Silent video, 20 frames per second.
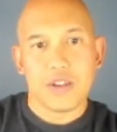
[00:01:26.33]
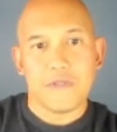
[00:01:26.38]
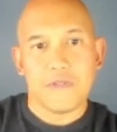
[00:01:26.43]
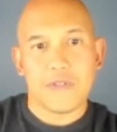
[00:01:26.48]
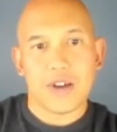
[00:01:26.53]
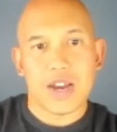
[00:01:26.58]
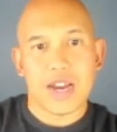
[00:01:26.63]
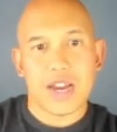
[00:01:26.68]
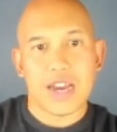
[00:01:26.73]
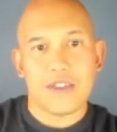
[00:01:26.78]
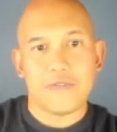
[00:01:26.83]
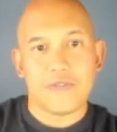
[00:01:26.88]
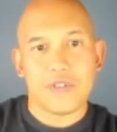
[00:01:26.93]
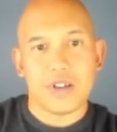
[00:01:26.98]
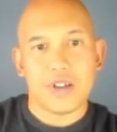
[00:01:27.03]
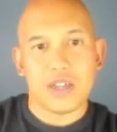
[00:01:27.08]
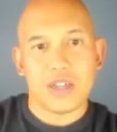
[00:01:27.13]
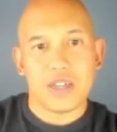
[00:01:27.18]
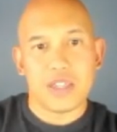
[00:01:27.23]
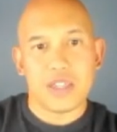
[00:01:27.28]

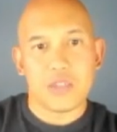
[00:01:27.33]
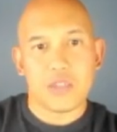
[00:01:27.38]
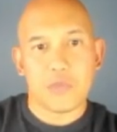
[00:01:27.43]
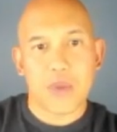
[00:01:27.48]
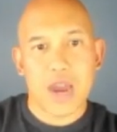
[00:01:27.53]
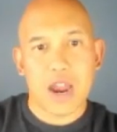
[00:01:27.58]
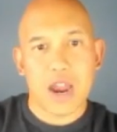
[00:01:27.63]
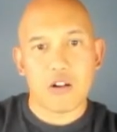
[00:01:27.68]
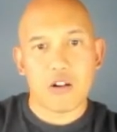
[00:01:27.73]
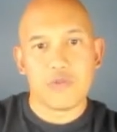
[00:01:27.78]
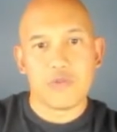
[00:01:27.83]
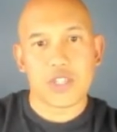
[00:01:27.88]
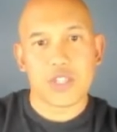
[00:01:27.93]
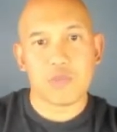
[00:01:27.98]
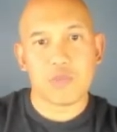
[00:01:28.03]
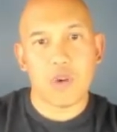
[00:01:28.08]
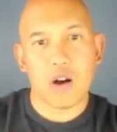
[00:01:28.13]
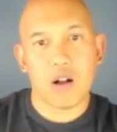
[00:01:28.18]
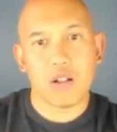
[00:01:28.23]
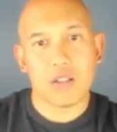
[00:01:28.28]
Five, the power of
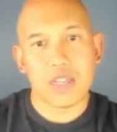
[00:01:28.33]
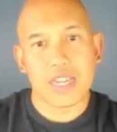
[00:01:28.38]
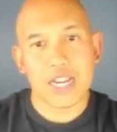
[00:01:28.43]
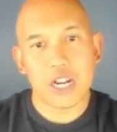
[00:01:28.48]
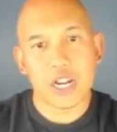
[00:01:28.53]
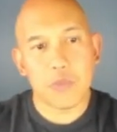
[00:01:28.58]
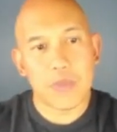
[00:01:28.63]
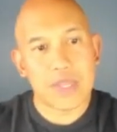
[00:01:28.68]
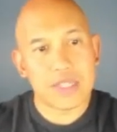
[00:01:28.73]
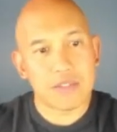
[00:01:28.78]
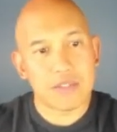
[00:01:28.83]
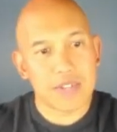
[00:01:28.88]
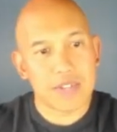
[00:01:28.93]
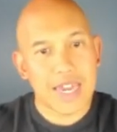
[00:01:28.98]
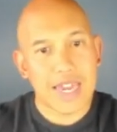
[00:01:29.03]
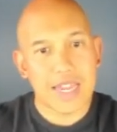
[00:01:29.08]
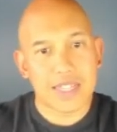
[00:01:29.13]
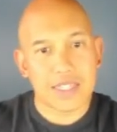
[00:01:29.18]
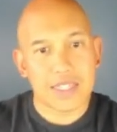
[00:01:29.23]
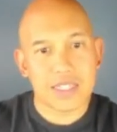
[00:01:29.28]
small
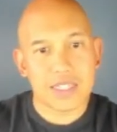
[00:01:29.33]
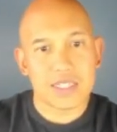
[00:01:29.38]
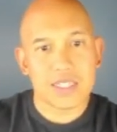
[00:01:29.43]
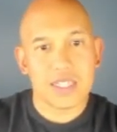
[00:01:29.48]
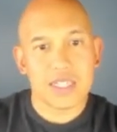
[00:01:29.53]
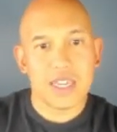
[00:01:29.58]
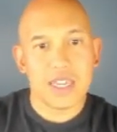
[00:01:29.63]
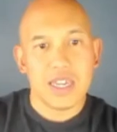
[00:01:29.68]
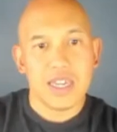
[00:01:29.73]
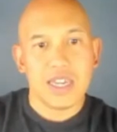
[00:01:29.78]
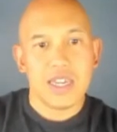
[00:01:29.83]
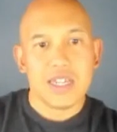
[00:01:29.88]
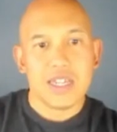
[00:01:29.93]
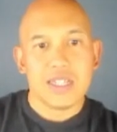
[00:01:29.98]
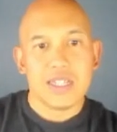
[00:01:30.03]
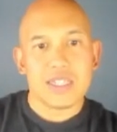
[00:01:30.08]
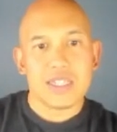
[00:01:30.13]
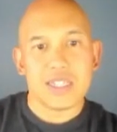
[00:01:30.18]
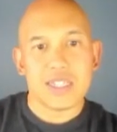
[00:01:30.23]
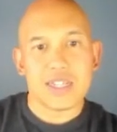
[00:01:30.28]
incremental gains.
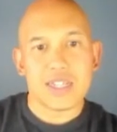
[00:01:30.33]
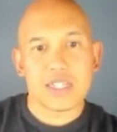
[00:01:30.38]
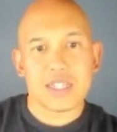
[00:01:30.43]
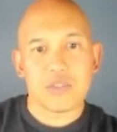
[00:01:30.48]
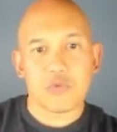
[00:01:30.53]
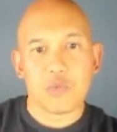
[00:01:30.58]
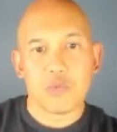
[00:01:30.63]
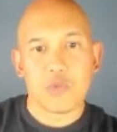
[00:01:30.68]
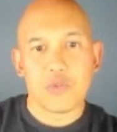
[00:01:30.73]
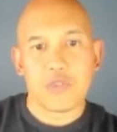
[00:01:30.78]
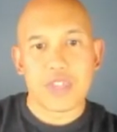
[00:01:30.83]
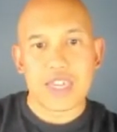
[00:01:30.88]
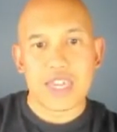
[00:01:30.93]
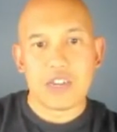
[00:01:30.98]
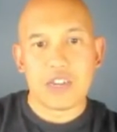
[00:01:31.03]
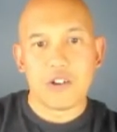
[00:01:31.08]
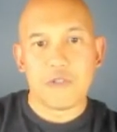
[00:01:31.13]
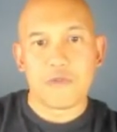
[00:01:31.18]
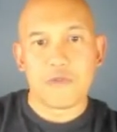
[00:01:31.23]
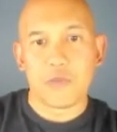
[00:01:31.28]
Six, remove the
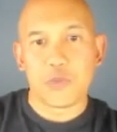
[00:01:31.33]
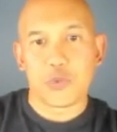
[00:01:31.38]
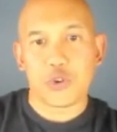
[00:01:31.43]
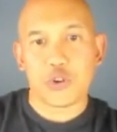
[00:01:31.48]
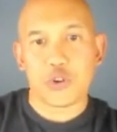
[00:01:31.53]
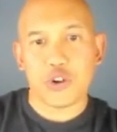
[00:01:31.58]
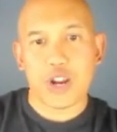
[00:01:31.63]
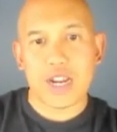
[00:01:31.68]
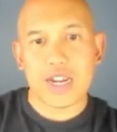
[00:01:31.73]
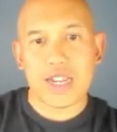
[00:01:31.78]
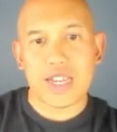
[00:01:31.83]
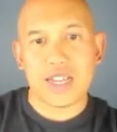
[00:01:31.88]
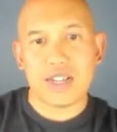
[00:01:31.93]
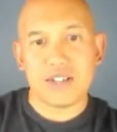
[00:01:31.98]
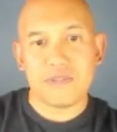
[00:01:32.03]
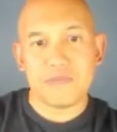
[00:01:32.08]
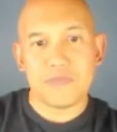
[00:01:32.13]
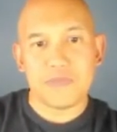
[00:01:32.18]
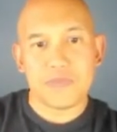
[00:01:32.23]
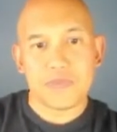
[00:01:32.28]
ego from
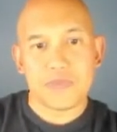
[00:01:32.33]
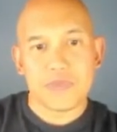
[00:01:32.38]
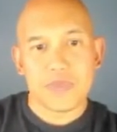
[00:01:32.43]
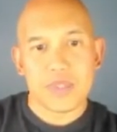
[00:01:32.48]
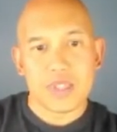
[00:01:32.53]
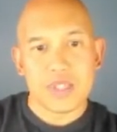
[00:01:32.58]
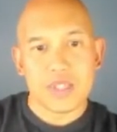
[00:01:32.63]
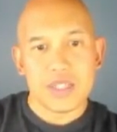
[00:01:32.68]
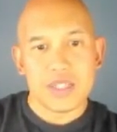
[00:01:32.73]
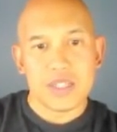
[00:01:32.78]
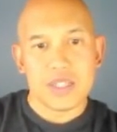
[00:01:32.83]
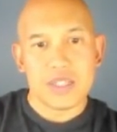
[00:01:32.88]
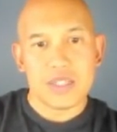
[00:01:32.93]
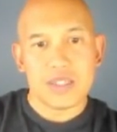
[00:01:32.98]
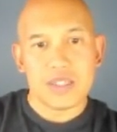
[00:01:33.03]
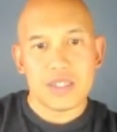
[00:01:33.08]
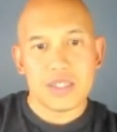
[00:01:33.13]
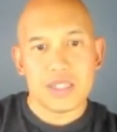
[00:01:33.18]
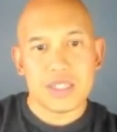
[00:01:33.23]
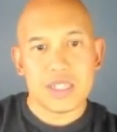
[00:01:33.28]
training.
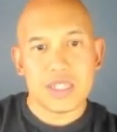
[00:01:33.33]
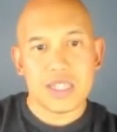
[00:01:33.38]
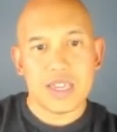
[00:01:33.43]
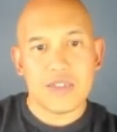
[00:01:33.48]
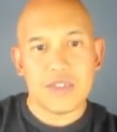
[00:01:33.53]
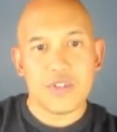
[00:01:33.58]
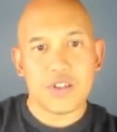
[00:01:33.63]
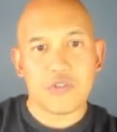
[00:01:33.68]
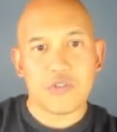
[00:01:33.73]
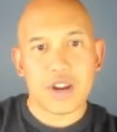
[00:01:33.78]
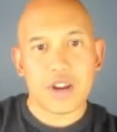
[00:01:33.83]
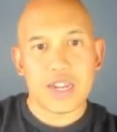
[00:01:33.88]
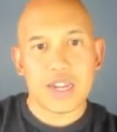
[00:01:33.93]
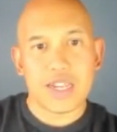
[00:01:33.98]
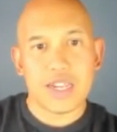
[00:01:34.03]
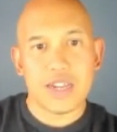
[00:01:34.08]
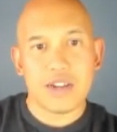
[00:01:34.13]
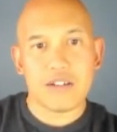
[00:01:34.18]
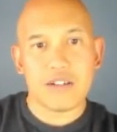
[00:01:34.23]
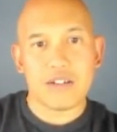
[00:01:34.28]
Seven,
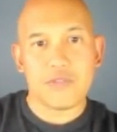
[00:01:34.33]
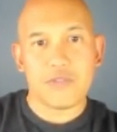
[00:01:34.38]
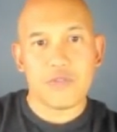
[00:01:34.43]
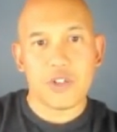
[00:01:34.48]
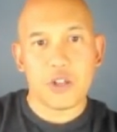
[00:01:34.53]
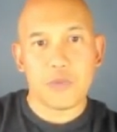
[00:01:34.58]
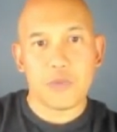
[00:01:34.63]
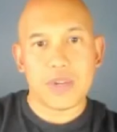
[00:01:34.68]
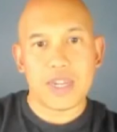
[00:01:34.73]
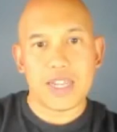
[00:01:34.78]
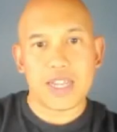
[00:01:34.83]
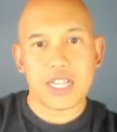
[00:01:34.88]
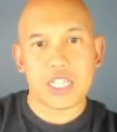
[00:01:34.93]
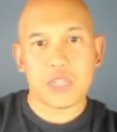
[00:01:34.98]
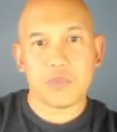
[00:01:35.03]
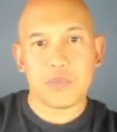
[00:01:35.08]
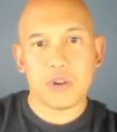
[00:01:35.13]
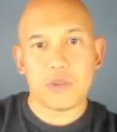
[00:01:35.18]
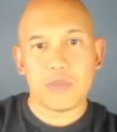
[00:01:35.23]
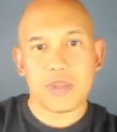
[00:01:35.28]
right here, develop an
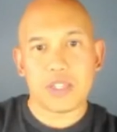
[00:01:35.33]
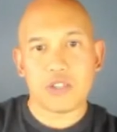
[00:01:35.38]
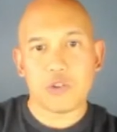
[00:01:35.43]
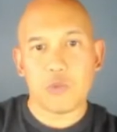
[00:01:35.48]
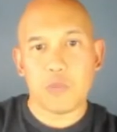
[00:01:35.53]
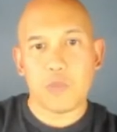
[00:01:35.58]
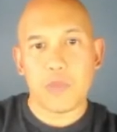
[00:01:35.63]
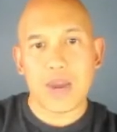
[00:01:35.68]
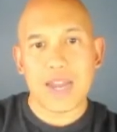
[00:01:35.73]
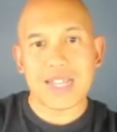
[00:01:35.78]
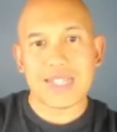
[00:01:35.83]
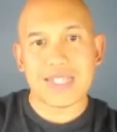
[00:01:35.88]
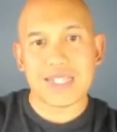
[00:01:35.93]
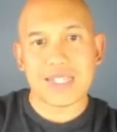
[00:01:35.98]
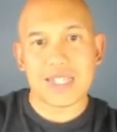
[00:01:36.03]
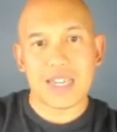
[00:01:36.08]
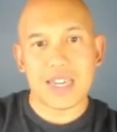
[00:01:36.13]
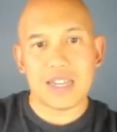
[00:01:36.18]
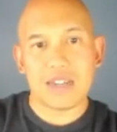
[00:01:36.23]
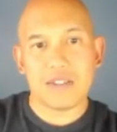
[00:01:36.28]
experimental
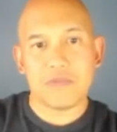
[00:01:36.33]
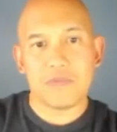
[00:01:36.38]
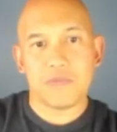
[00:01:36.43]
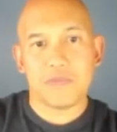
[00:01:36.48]
mindset.